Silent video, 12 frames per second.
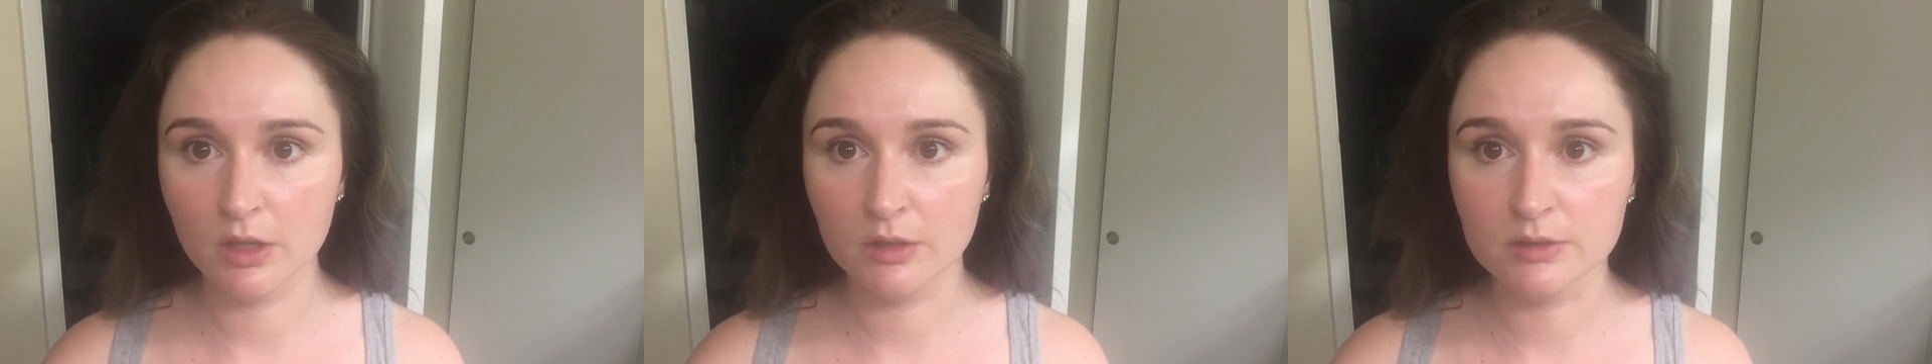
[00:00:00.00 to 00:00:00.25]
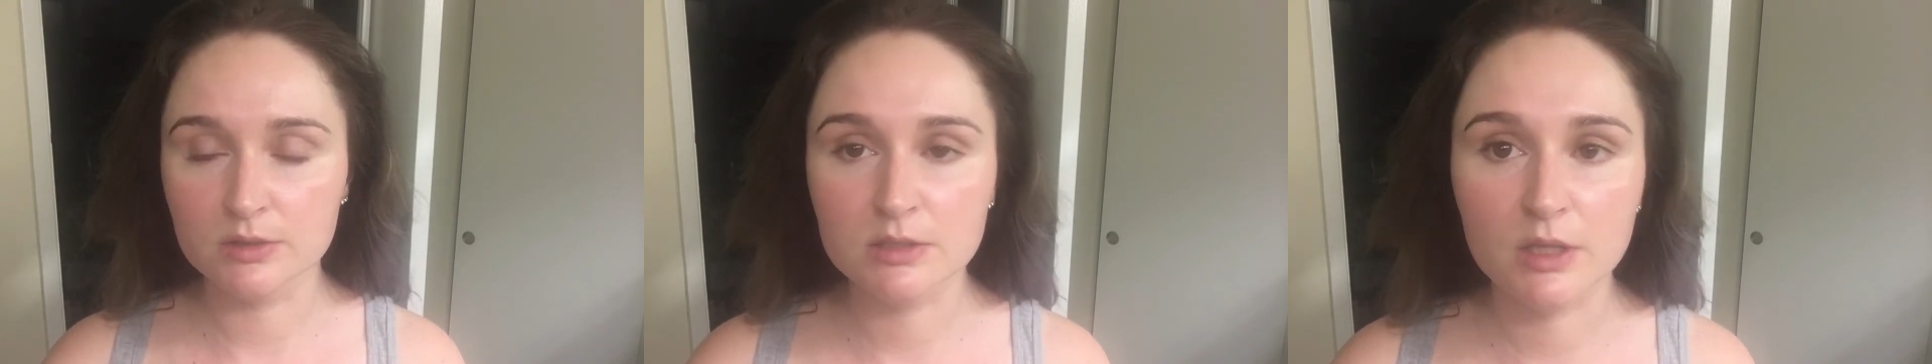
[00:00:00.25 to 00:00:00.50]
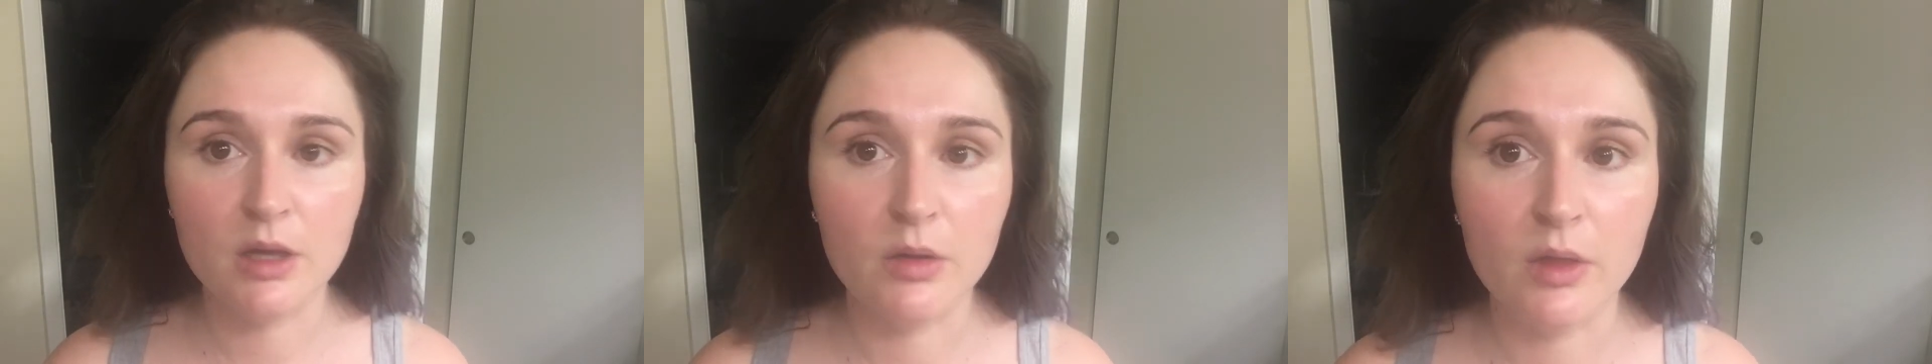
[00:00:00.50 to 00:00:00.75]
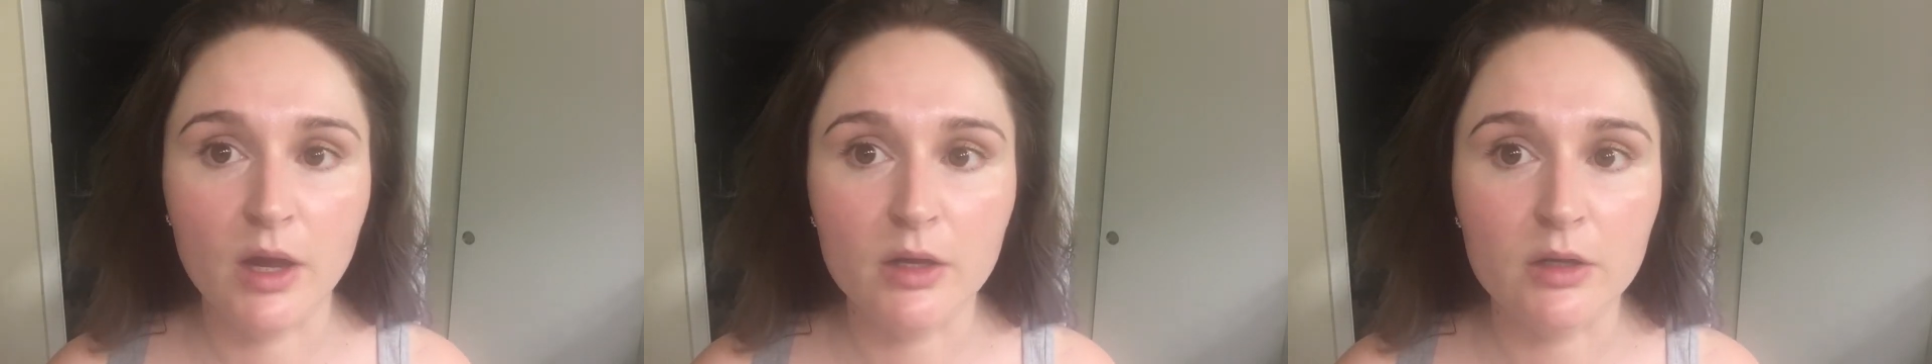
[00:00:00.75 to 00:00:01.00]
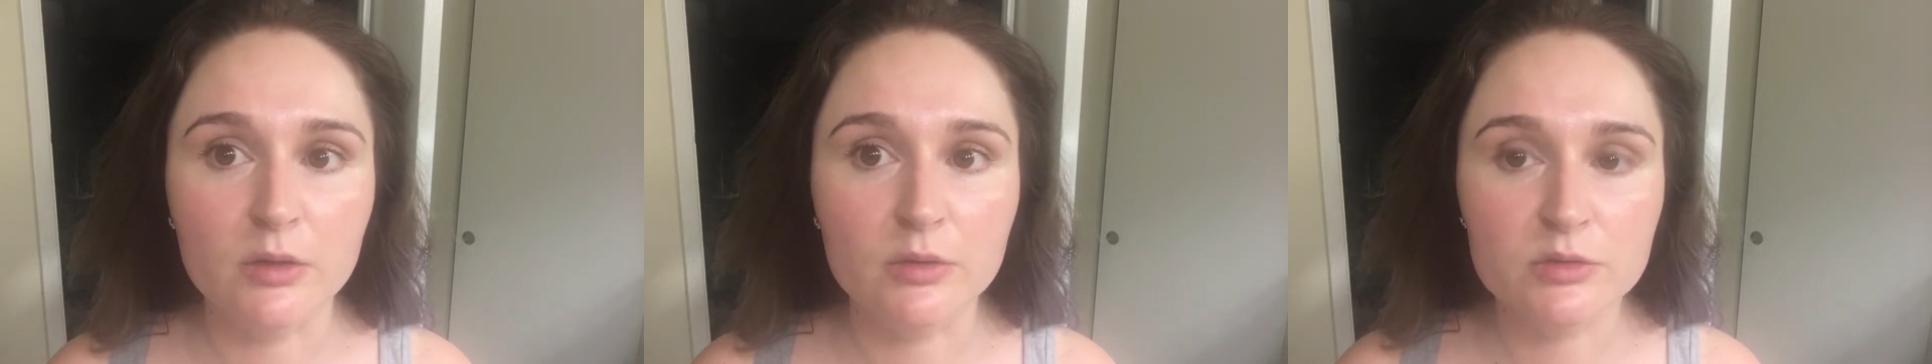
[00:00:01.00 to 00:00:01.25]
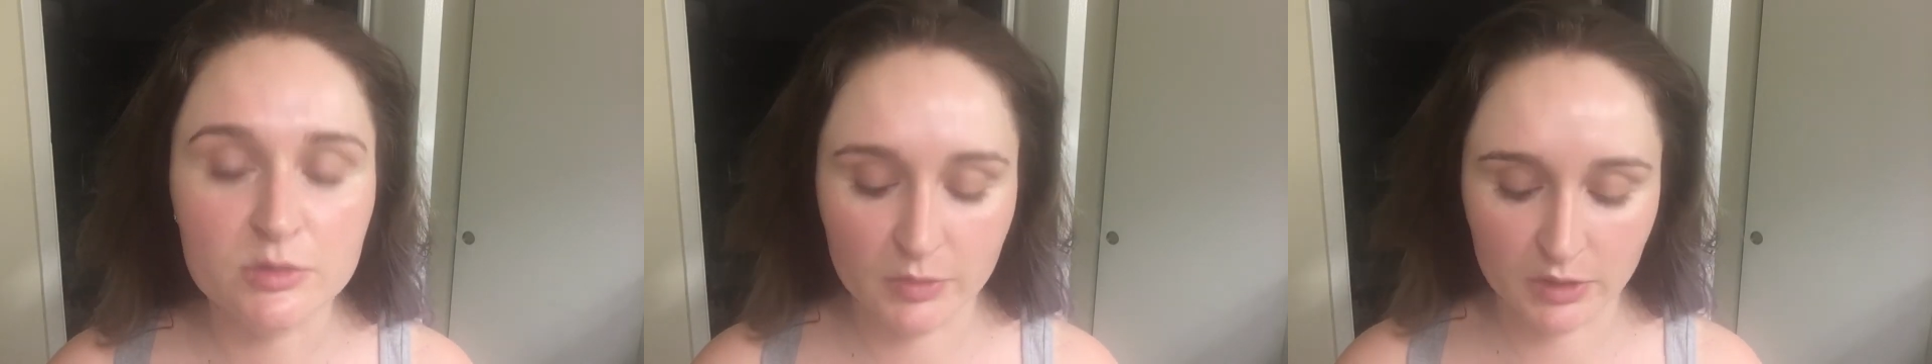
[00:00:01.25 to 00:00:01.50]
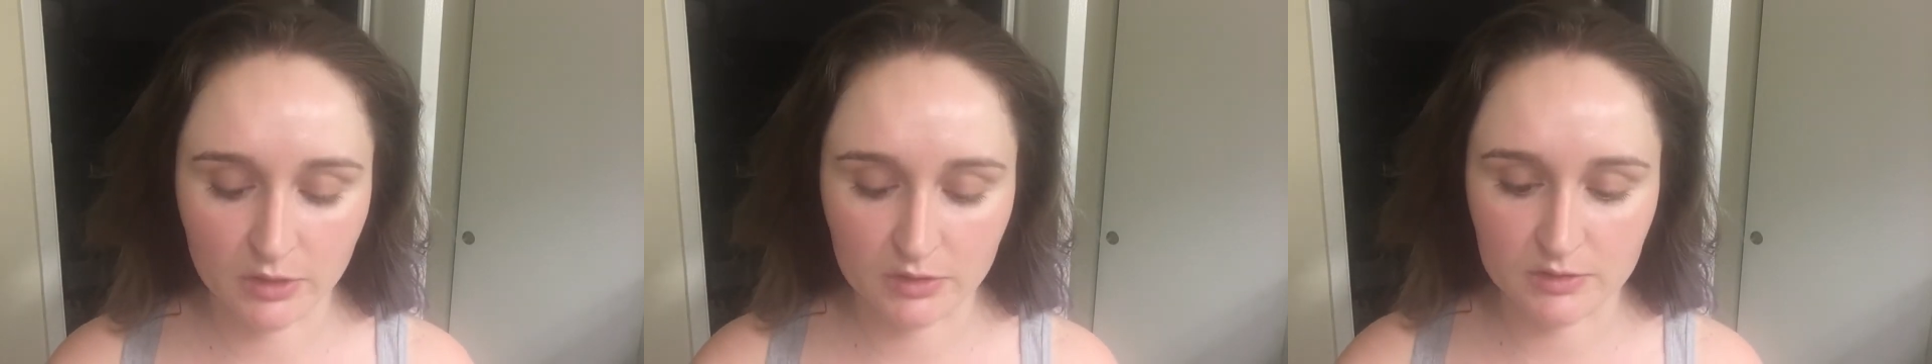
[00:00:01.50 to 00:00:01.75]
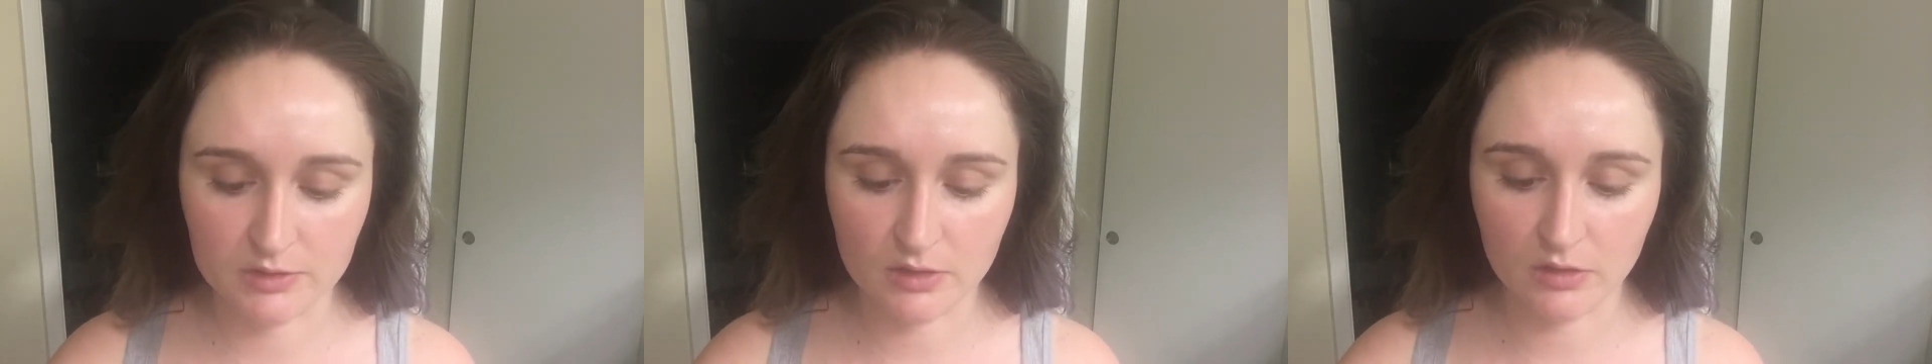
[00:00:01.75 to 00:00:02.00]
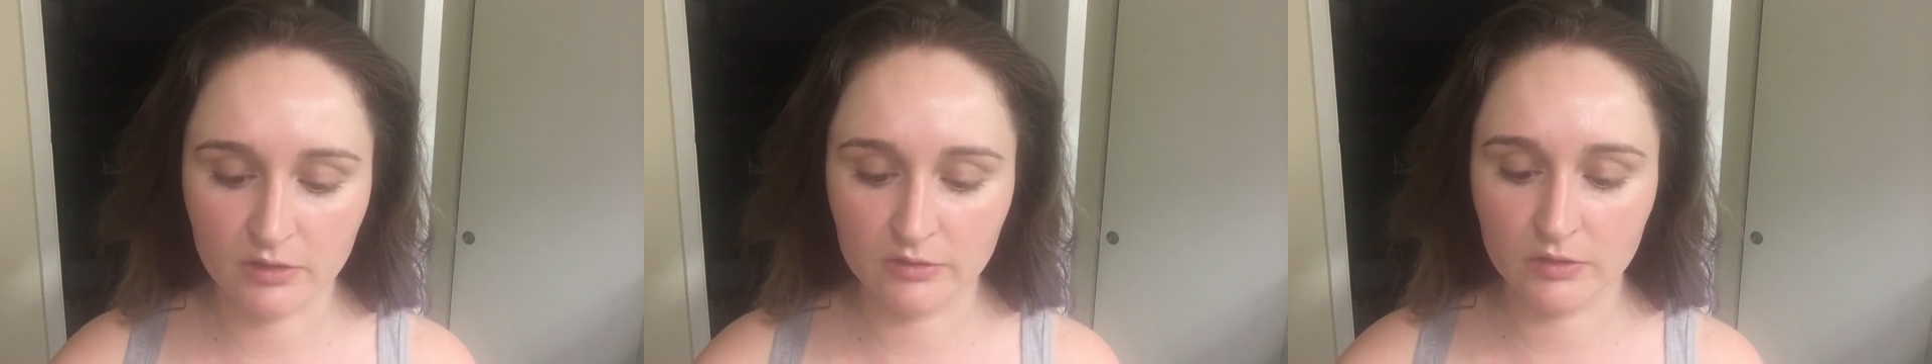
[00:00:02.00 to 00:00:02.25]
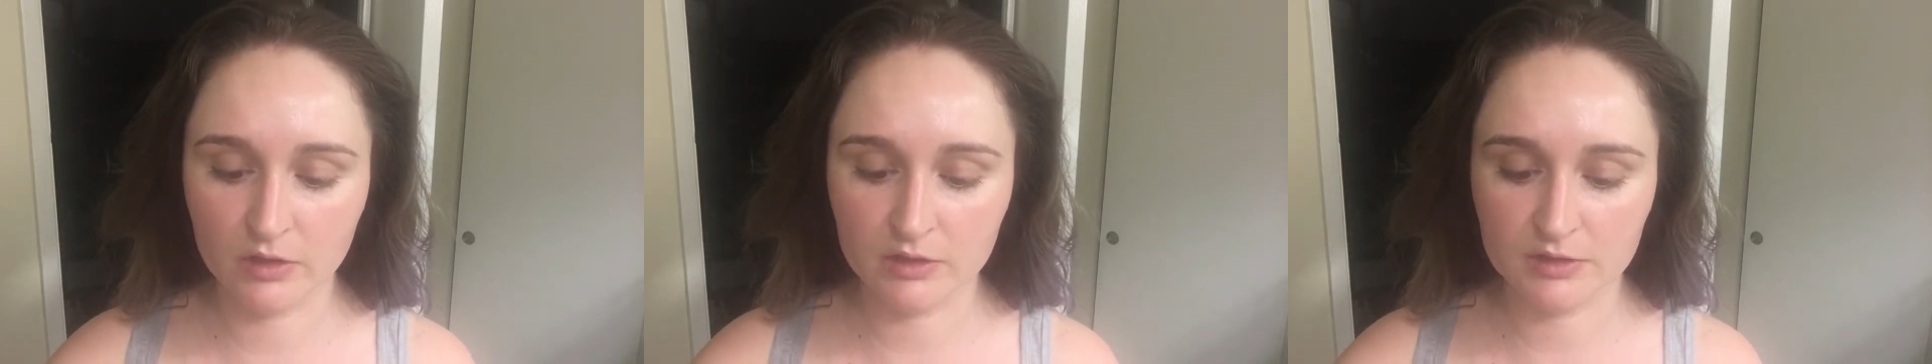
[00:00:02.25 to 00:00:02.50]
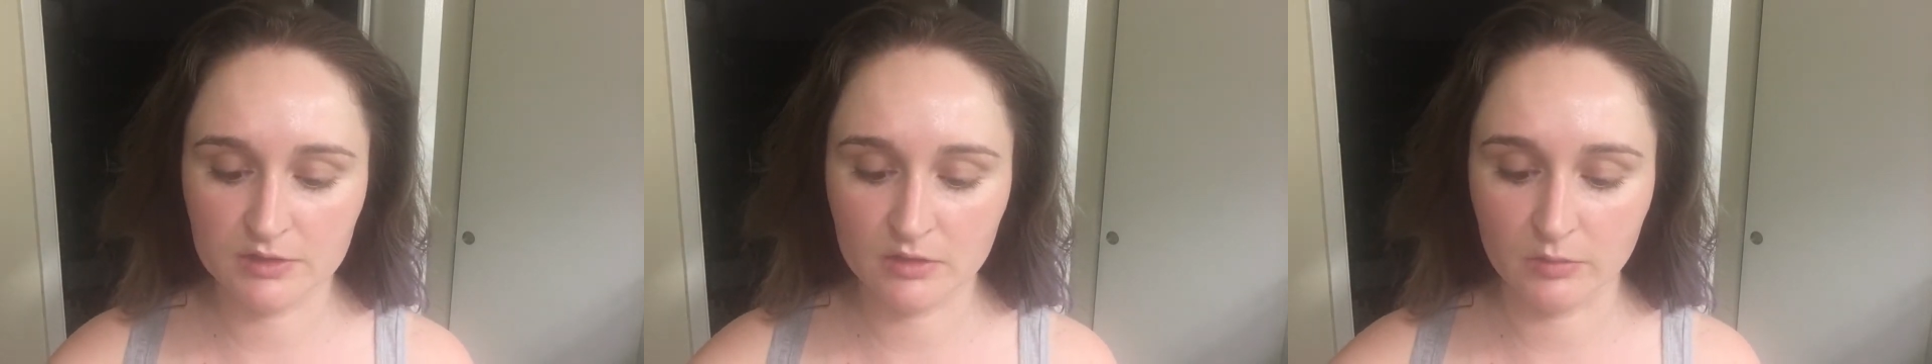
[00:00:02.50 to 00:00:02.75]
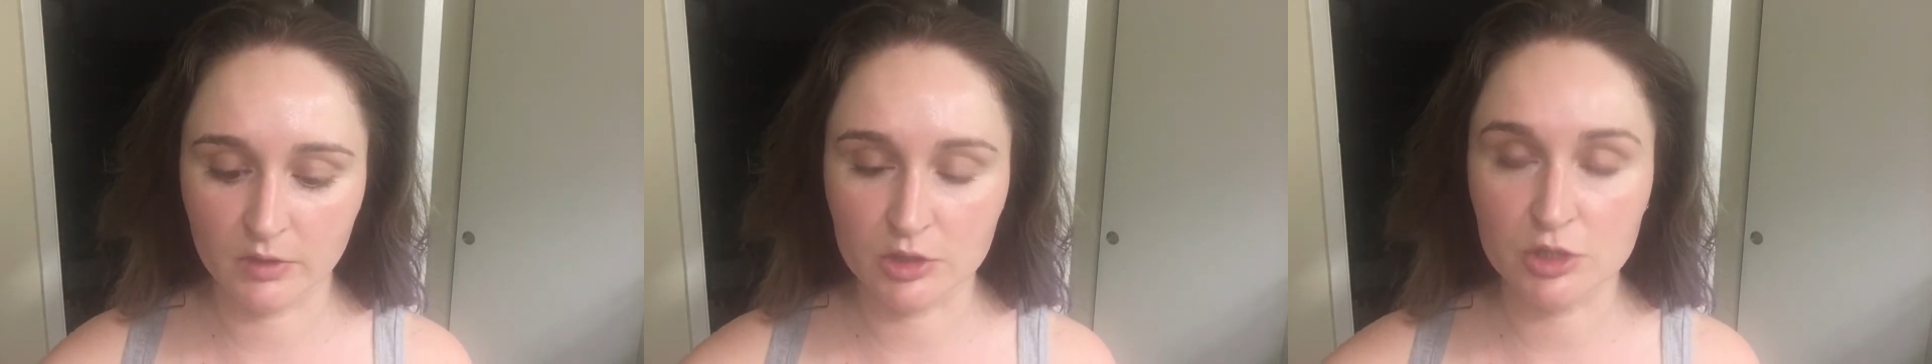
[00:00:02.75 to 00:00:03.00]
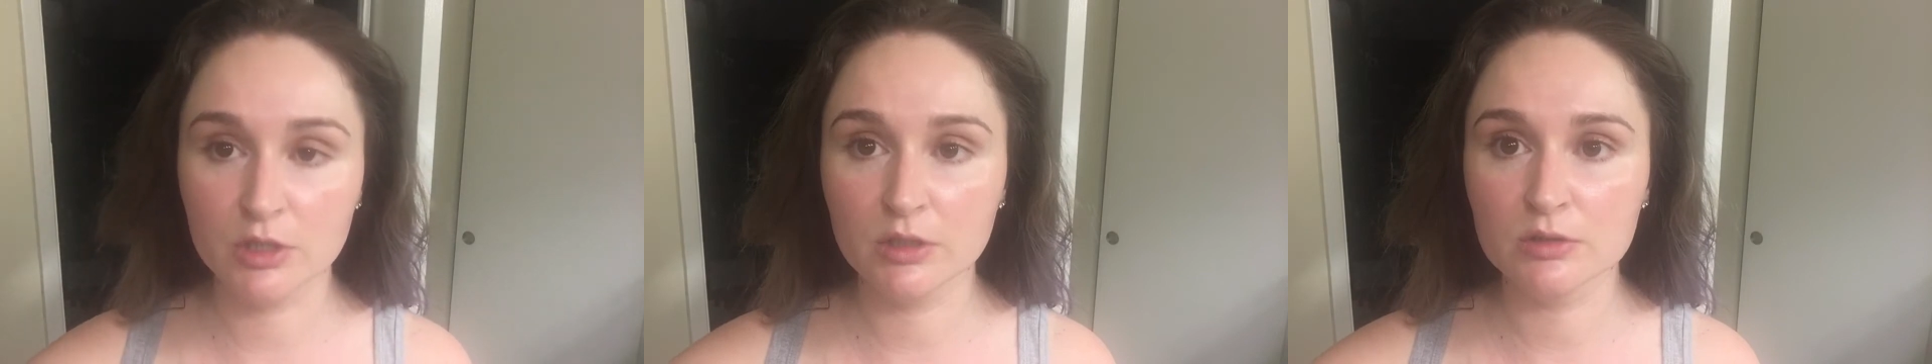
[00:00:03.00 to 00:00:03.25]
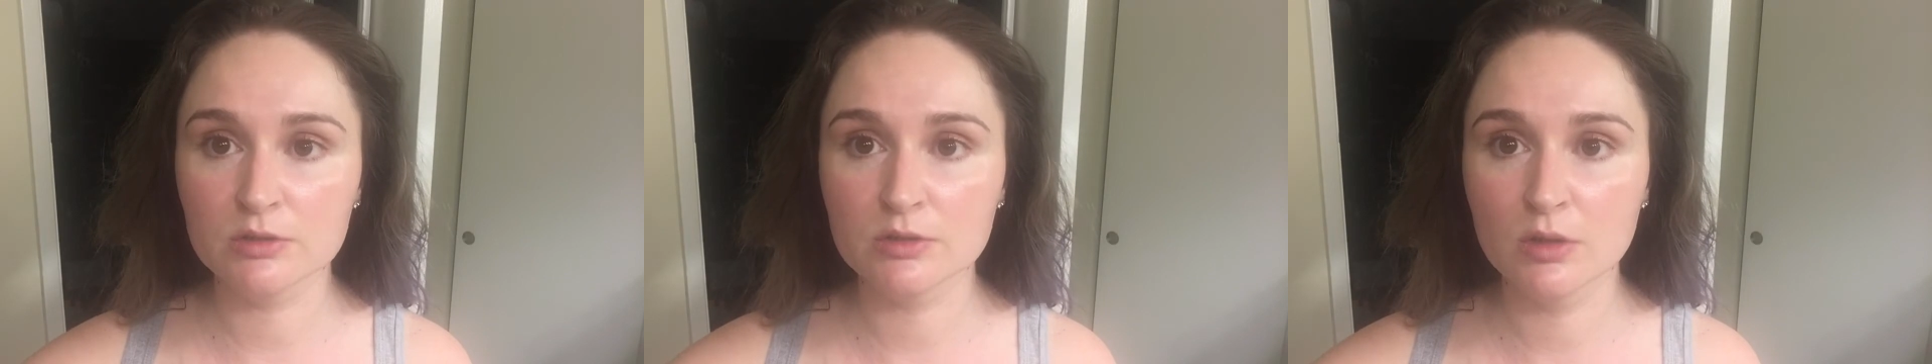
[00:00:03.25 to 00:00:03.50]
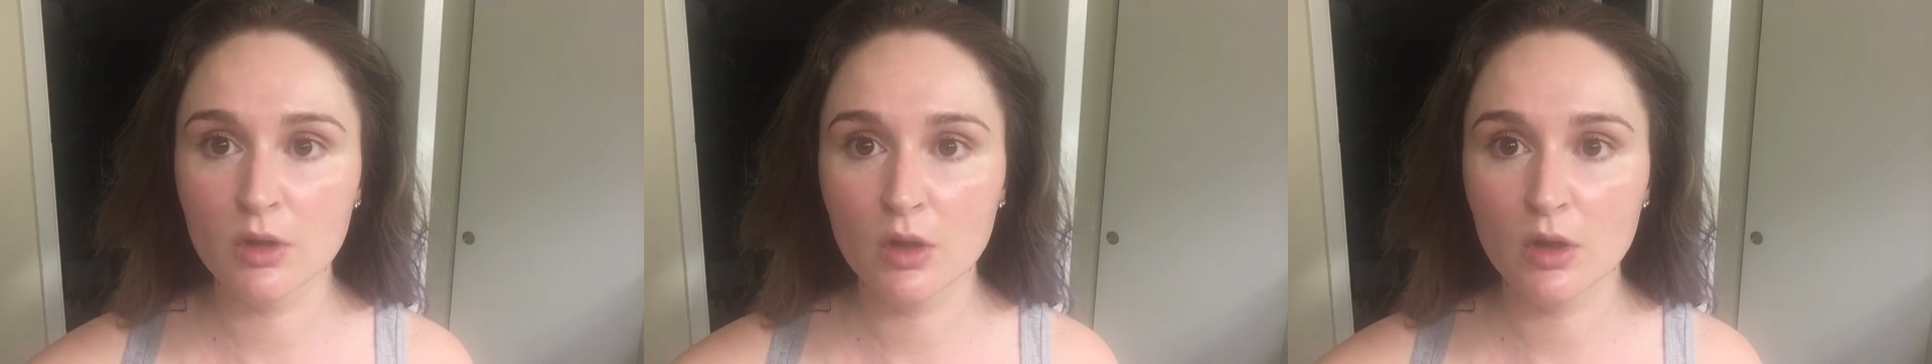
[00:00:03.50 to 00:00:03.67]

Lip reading: and see how that goes, because a lot of the redness on my cheeks